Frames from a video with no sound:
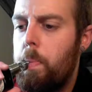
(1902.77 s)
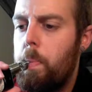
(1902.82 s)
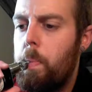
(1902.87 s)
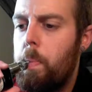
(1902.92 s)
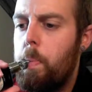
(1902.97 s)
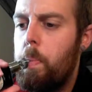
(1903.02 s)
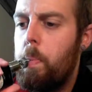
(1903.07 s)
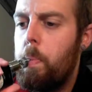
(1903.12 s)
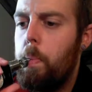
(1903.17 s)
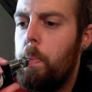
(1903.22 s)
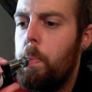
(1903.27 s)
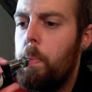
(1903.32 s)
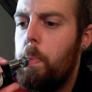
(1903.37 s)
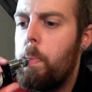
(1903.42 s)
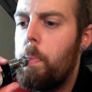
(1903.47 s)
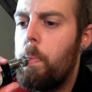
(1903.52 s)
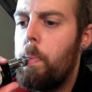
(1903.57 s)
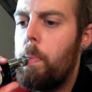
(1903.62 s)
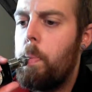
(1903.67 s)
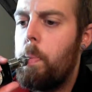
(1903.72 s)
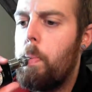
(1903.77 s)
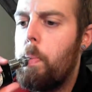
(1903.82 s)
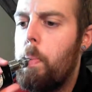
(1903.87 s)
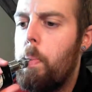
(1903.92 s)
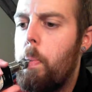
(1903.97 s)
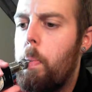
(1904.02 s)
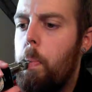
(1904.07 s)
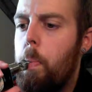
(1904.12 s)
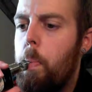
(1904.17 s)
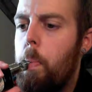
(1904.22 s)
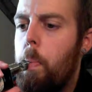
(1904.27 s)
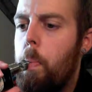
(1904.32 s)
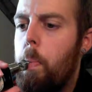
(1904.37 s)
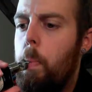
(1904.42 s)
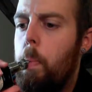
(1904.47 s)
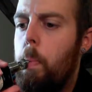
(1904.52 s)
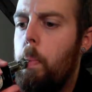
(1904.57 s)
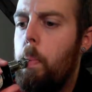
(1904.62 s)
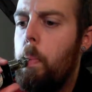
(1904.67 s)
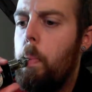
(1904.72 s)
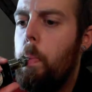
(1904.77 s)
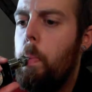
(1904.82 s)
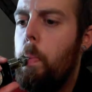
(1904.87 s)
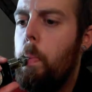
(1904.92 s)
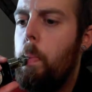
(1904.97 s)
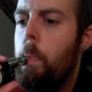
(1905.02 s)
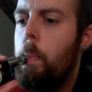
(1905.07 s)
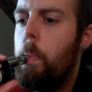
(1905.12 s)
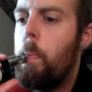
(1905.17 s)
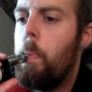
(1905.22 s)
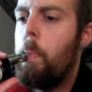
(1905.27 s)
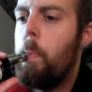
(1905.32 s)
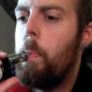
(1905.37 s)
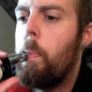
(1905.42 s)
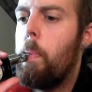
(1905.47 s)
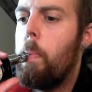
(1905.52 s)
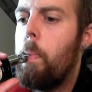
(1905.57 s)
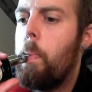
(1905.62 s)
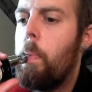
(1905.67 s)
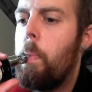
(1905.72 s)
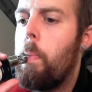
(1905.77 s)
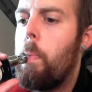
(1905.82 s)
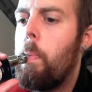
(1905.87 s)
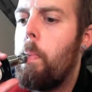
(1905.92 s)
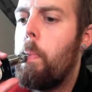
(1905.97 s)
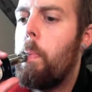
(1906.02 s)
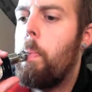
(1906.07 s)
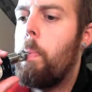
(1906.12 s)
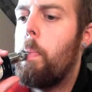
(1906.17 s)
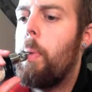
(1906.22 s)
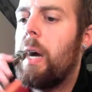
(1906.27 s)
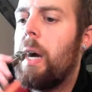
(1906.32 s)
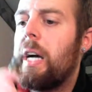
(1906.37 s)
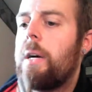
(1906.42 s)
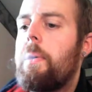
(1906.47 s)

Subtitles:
(no one is talking)